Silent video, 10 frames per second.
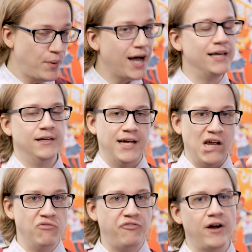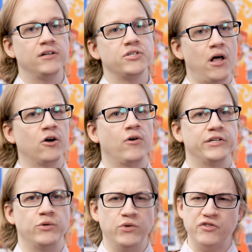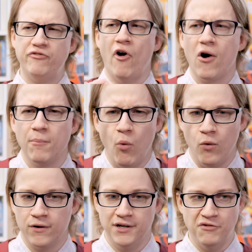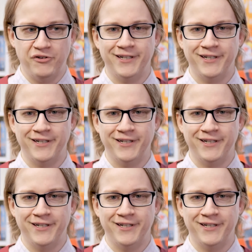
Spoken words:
But in fairness, Log Horizon was far more of